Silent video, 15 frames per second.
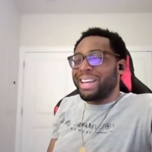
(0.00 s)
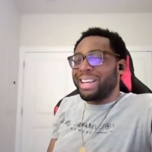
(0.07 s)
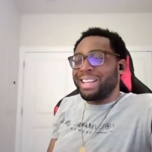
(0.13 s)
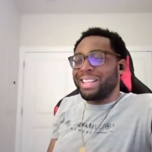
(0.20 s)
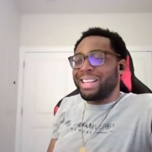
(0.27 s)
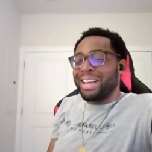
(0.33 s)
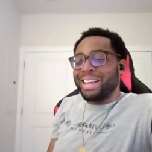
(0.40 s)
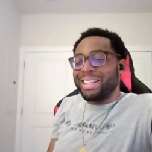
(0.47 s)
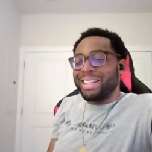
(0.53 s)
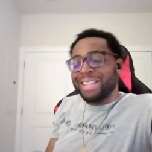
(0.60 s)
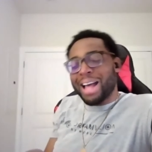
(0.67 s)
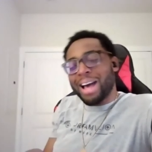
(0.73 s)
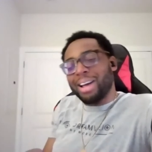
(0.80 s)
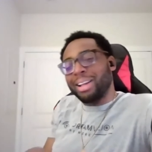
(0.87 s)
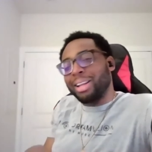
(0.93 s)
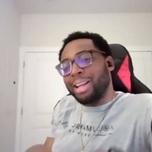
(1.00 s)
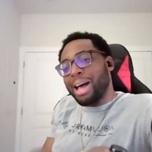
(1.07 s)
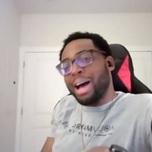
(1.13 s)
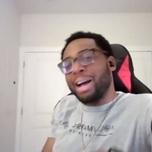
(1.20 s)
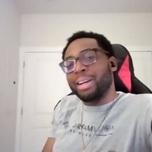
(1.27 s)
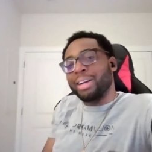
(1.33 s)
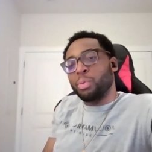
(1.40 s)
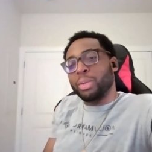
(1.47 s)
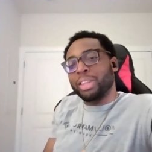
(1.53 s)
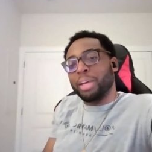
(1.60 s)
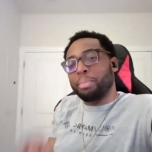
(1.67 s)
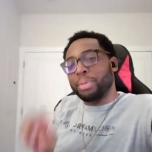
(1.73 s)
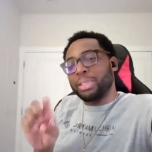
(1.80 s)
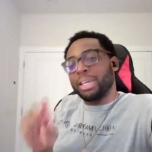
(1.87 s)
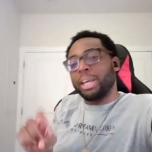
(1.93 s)
he's not aligned with
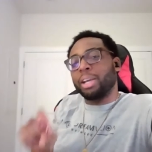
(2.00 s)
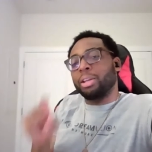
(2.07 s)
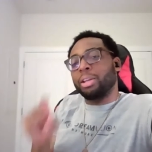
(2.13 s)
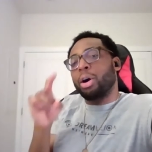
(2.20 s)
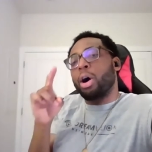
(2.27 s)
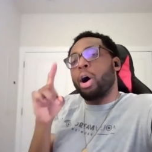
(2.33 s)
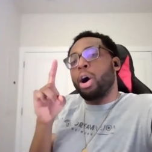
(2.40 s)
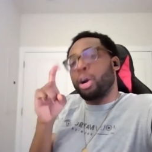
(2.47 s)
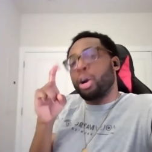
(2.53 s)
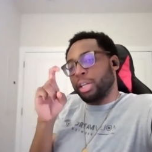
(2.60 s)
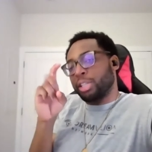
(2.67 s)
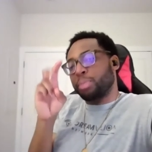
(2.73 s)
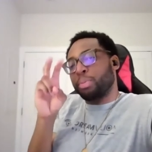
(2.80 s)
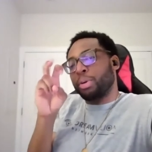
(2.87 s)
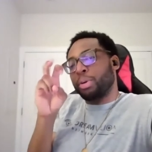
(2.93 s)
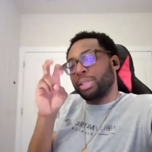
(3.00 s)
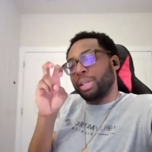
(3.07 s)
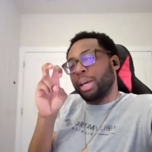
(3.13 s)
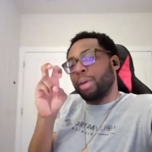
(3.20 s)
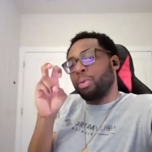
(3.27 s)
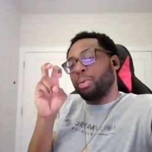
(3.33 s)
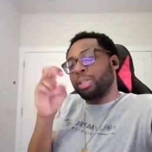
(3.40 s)
a particular artist per se,